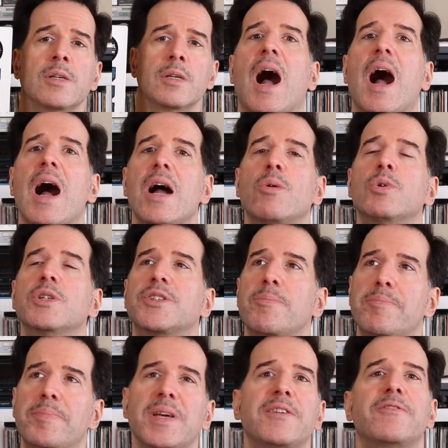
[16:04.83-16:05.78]
I was a
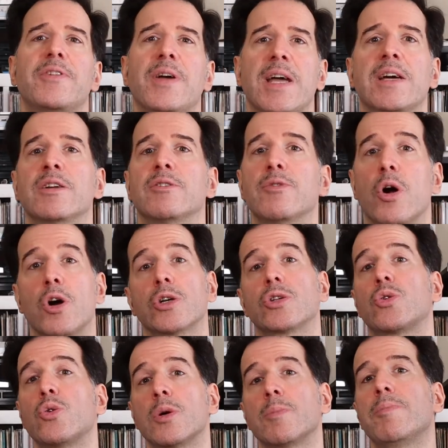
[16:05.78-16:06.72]
big fan of
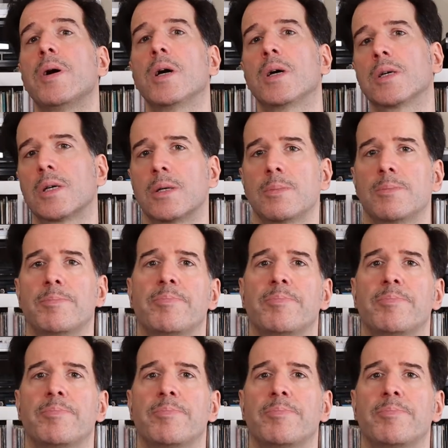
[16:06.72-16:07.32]
hardcore punk.